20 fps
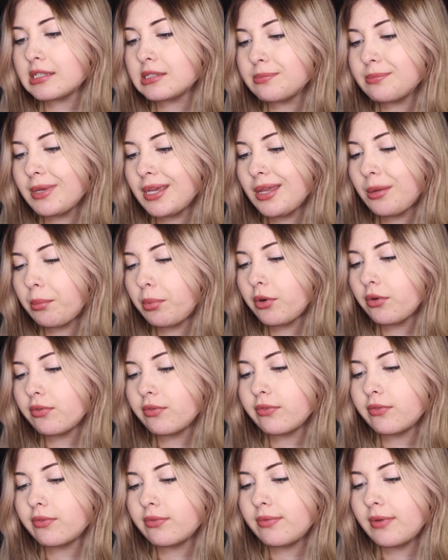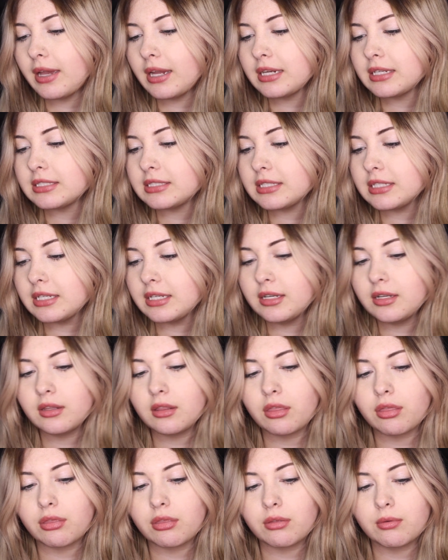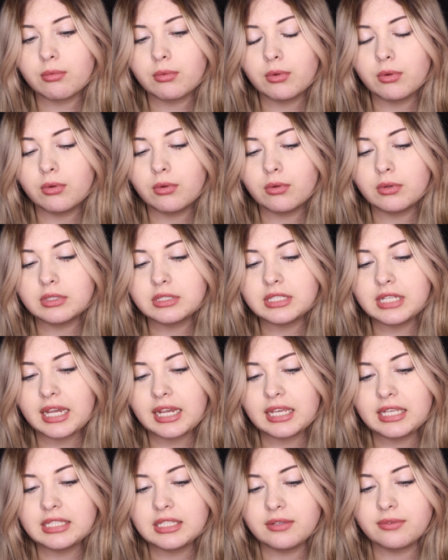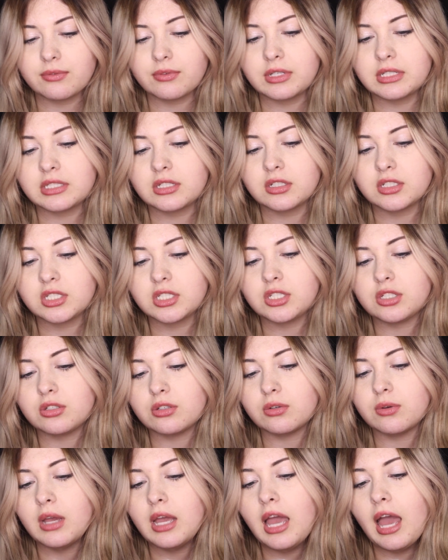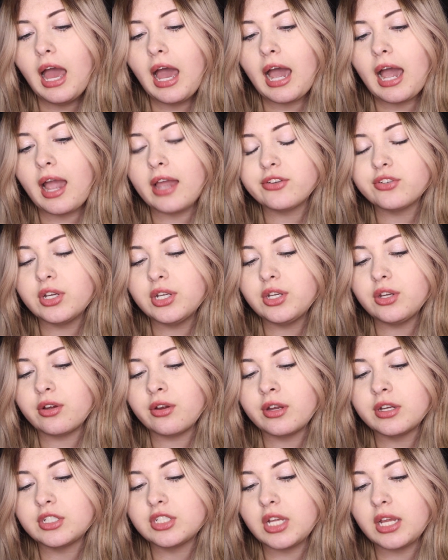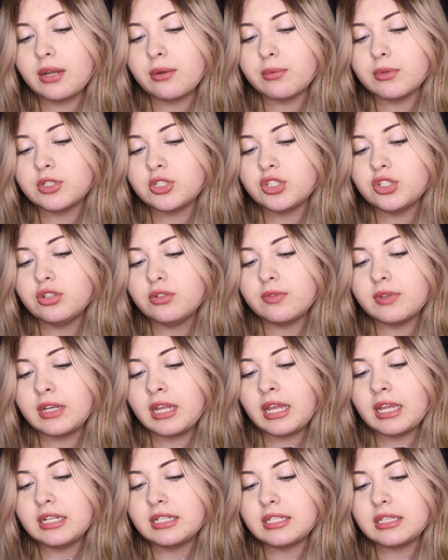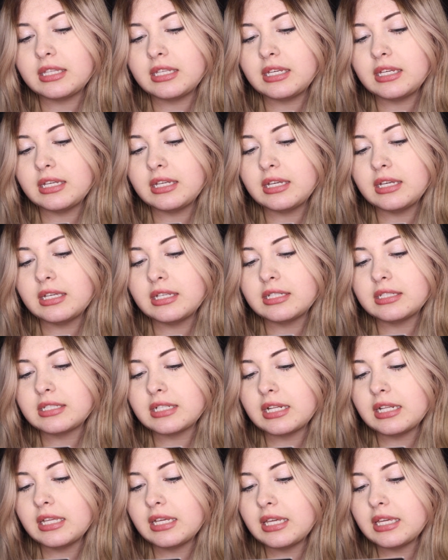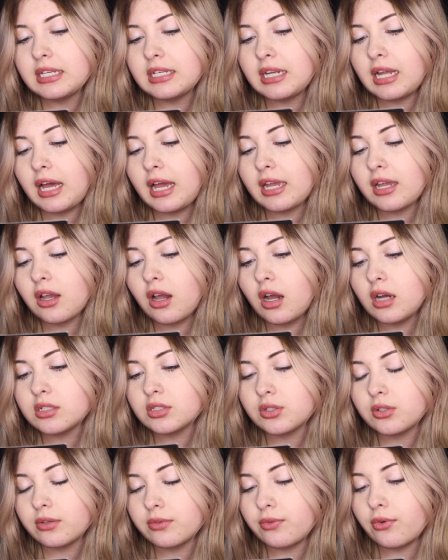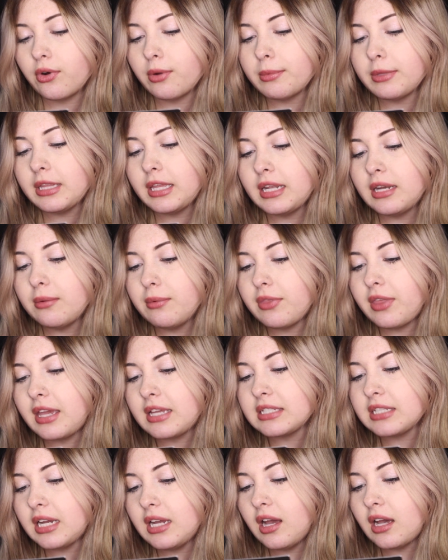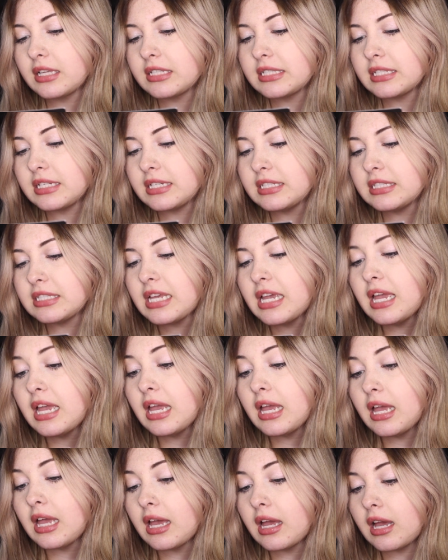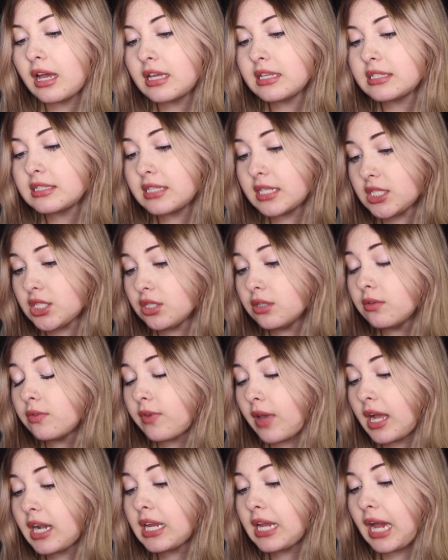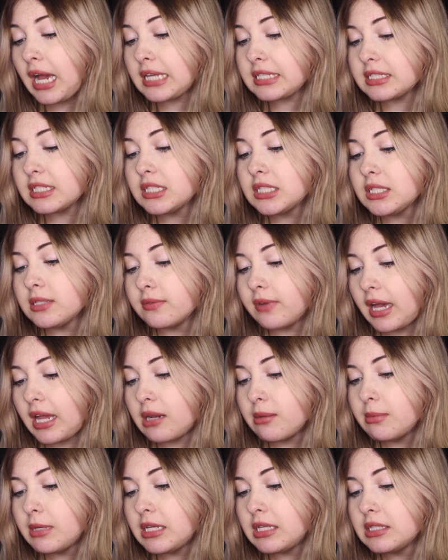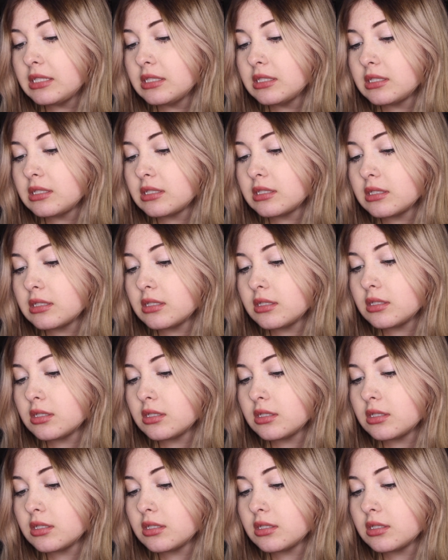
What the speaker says: been perfected through decades of research to hydrate, nourish, and rejuvenate the delicate eye contour, formulated with antioxidants, essential fatty acids, vitamins